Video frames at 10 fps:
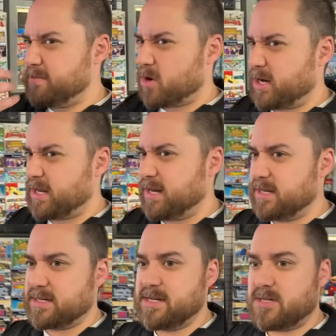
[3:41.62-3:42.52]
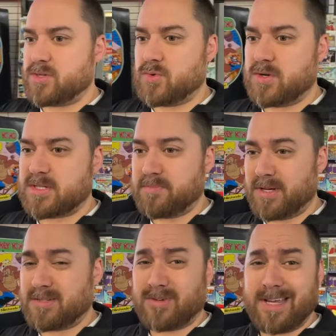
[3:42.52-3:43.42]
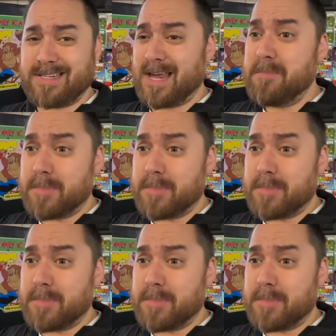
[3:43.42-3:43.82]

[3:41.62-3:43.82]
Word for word: market antique store, someplace for like 10